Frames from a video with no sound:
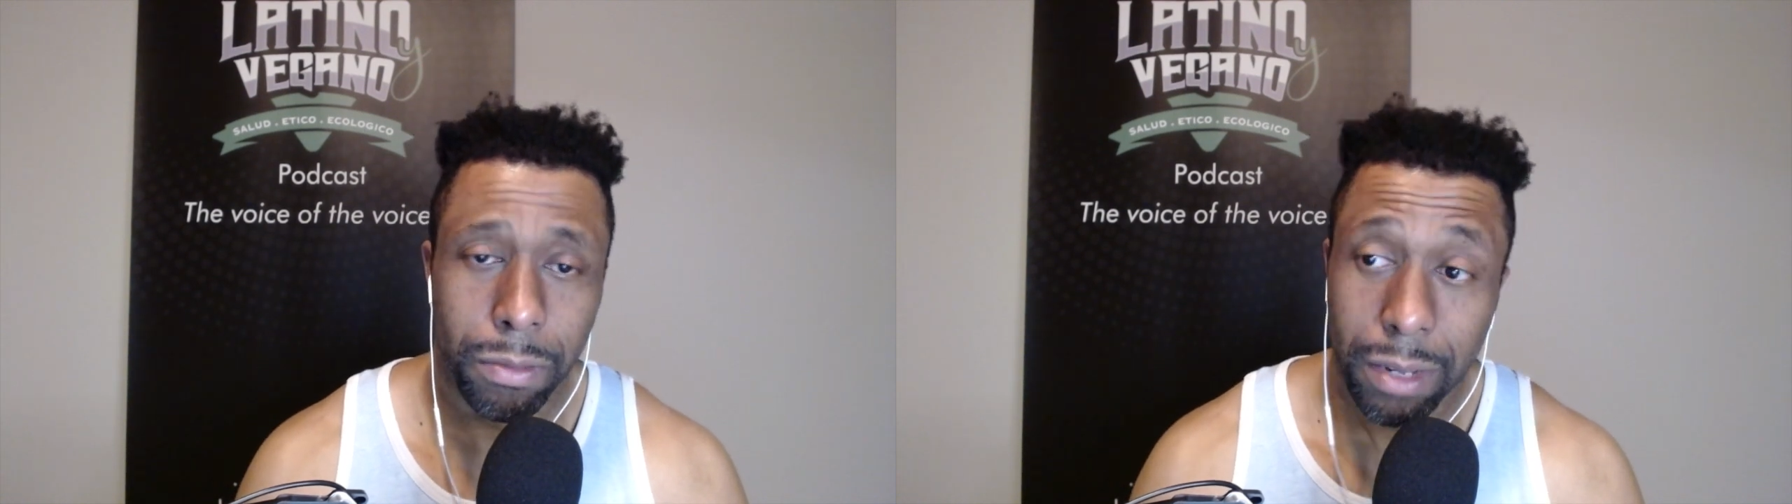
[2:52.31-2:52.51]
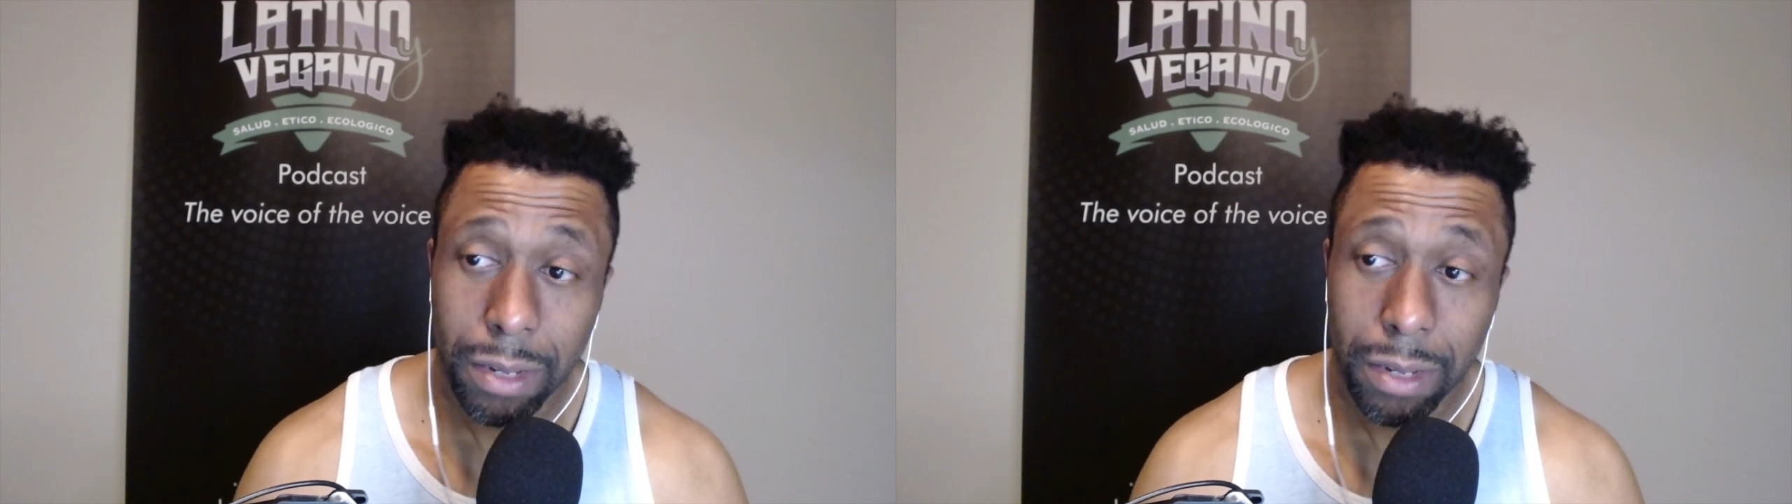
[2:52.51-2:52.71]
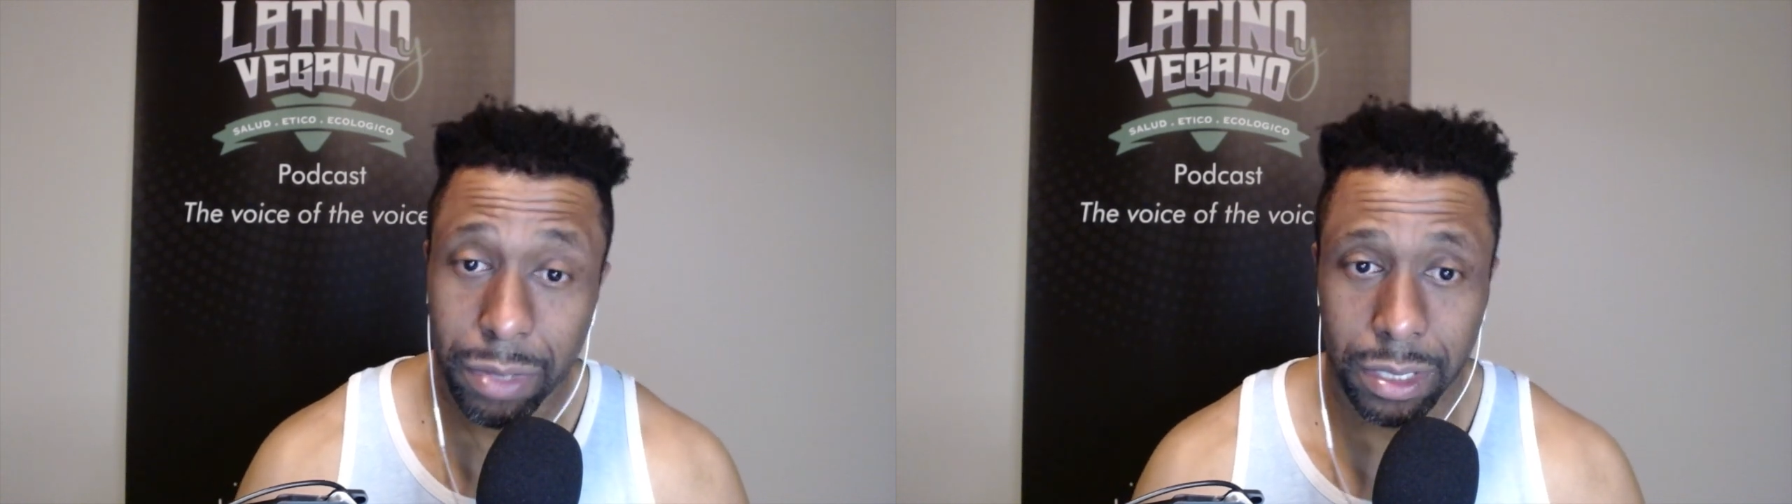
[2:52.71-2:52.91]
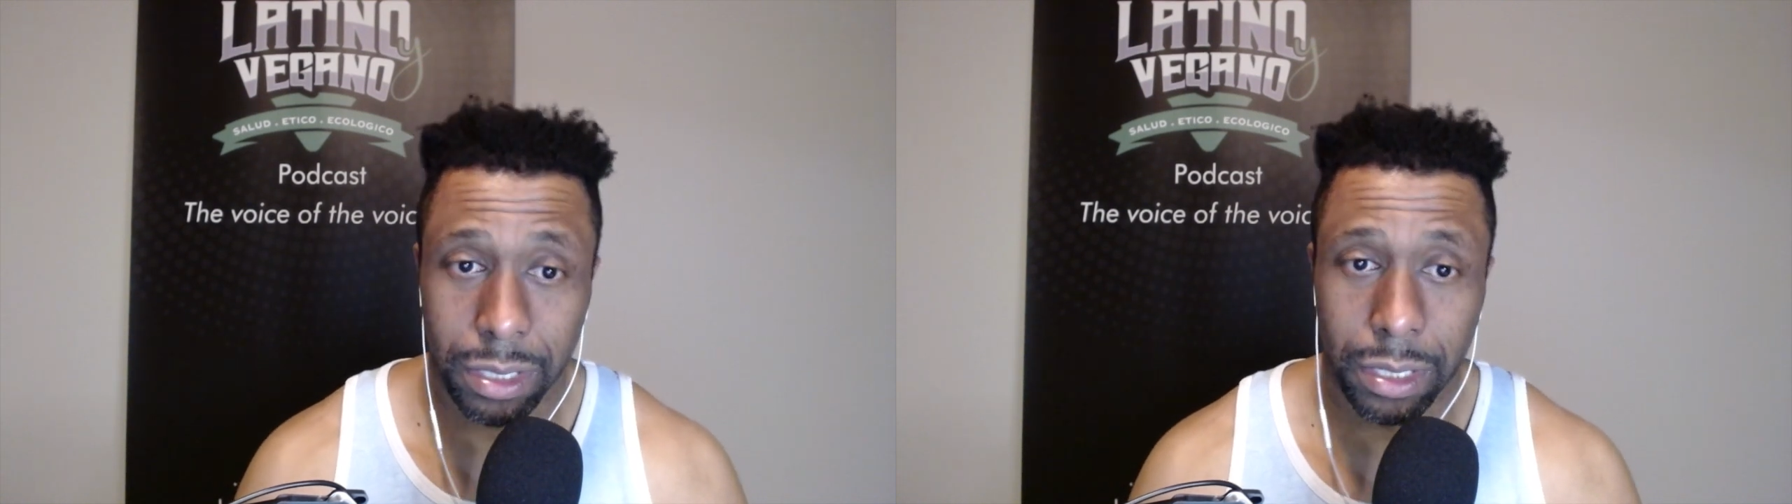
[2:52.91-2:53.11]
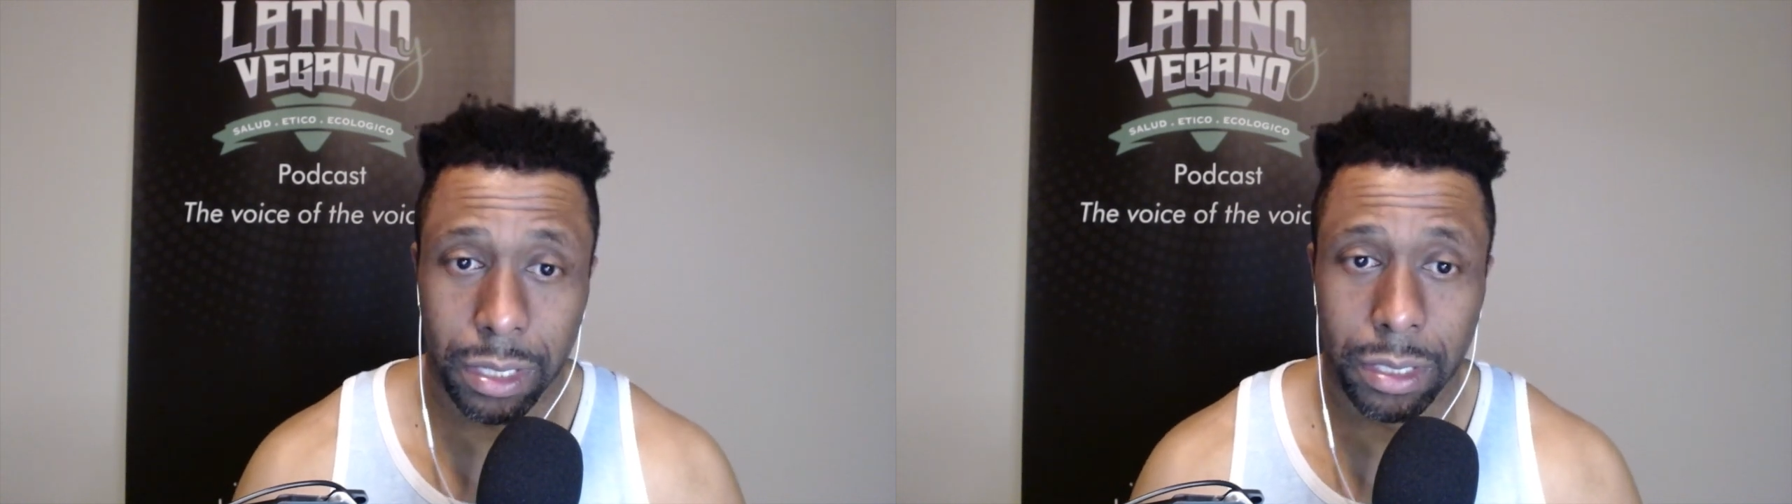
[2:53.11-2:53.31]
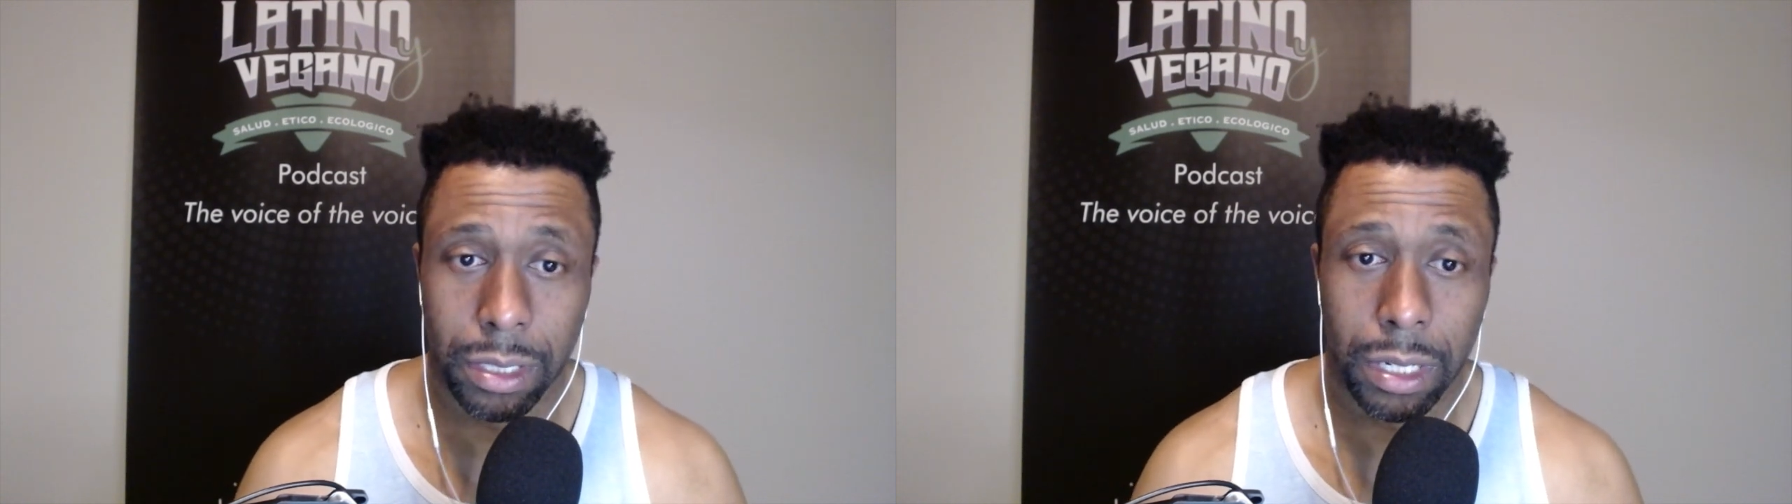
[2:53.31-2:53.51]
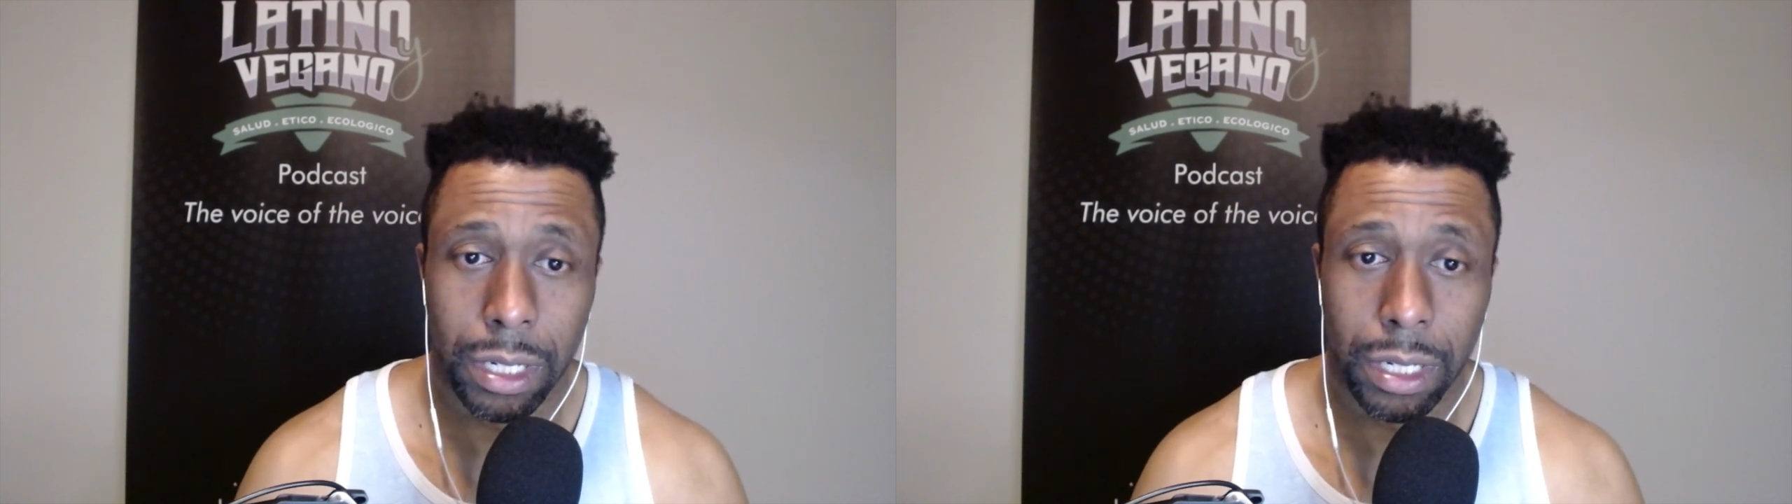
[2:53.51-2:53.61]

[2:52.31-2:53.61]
vegan businesses